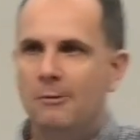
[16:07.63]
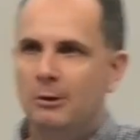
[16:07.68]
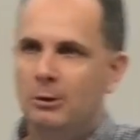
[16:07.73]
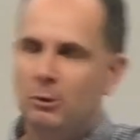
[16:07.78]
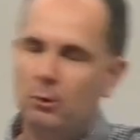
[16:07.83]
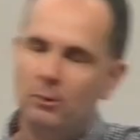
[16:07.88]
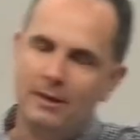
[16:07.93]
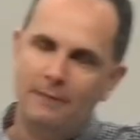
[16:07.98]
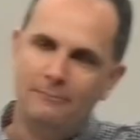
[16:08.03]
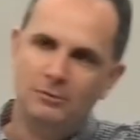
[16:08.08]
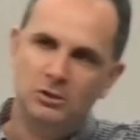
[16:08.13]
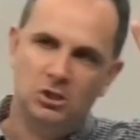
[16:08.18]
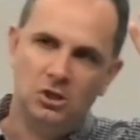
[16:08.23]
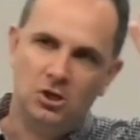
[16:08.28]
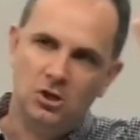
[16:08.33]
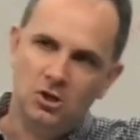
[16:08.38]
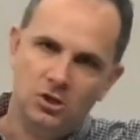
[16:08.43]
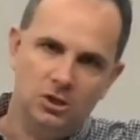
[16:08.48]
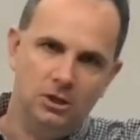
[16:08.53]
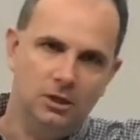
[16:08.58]
we thought that was
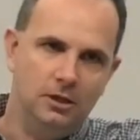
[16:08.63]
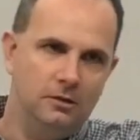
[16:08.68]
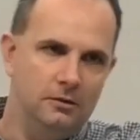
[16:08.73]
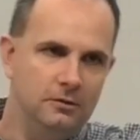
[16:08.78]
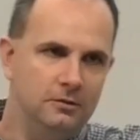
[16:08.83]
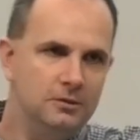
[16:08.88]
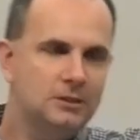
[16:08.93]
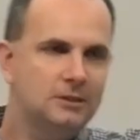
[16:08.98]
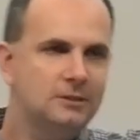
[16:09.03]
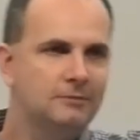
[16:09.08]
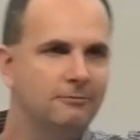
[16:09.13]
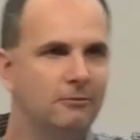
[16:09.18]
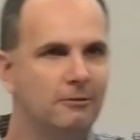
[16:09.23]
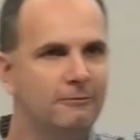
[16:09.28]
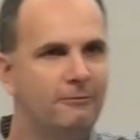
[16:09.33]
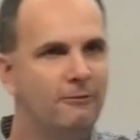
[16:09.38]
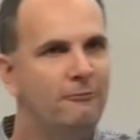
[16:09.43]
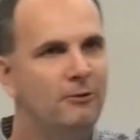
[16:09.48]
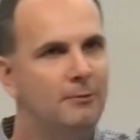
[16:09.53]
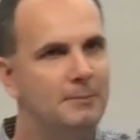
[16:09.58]
good news for the
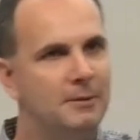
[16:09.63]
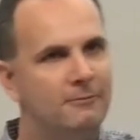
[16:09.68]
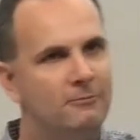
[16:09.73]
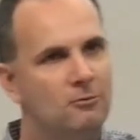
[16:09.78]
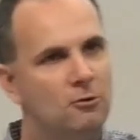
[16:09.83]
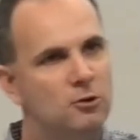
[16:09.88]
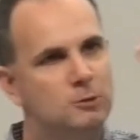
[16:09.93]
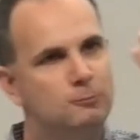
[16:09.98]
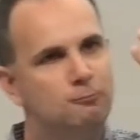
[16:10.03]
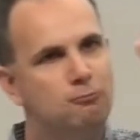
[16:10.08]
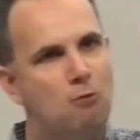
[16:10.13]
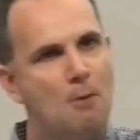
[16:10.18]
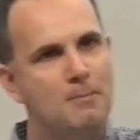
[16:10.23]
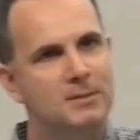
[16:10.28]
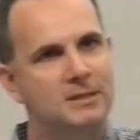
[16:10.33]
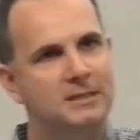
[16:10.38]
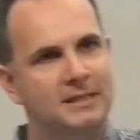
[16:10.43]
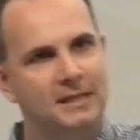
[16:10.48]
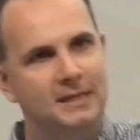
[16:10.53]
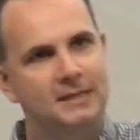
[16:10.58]
fulfillment of God's
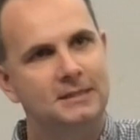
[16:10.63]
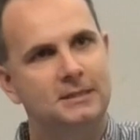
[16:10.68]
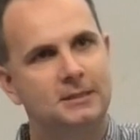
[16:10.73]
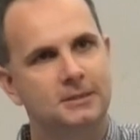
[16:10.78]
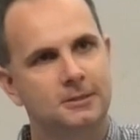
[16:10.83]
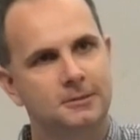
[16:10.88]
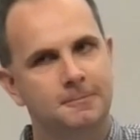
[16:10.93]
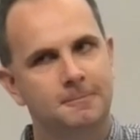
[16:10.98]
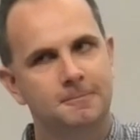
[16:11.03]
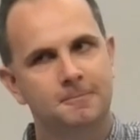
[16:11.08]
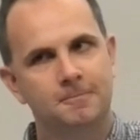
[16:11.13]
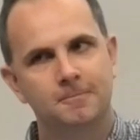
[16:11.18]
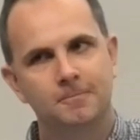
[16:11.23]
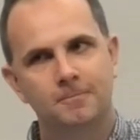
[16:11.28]
promises